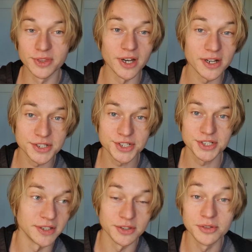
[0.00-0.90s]

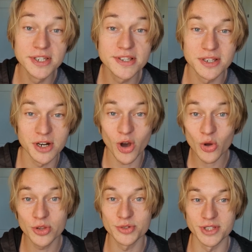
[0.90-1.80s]
Dutch, Indonesian,
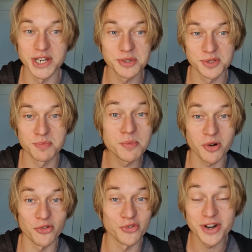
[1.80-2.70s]
all those languages,
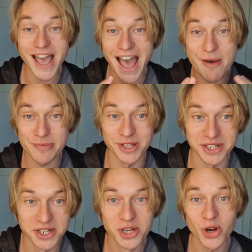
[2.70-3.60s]
people are very happy,
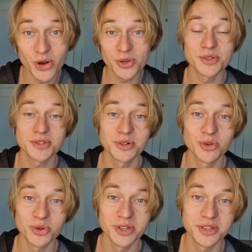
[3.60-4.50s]
like, "Oh, it's so
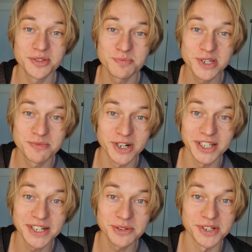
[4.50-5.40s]
cool that you speak my
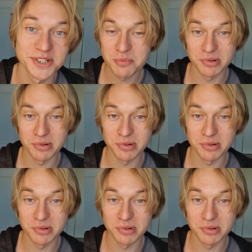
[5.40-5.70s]
language."